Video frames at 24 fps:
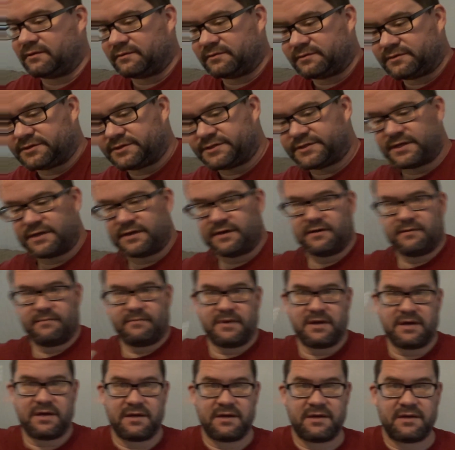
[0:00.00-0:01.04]

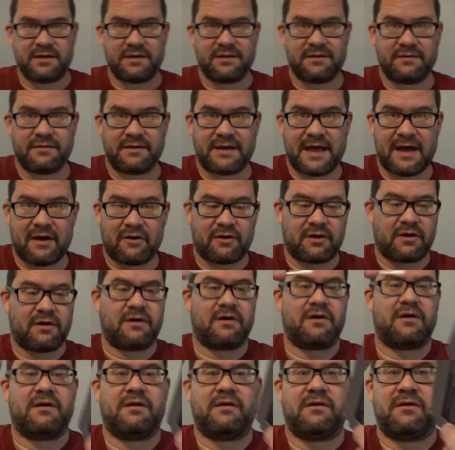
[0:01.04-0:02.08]
some
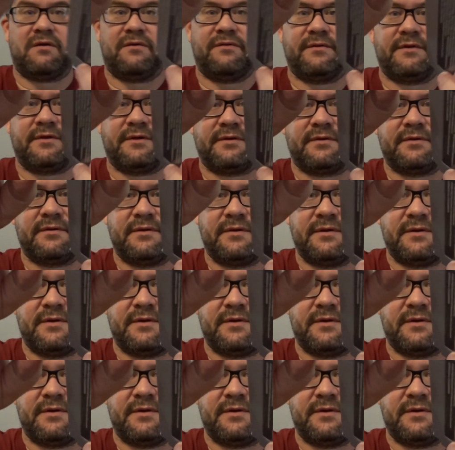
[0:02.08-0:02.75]
alcohol on the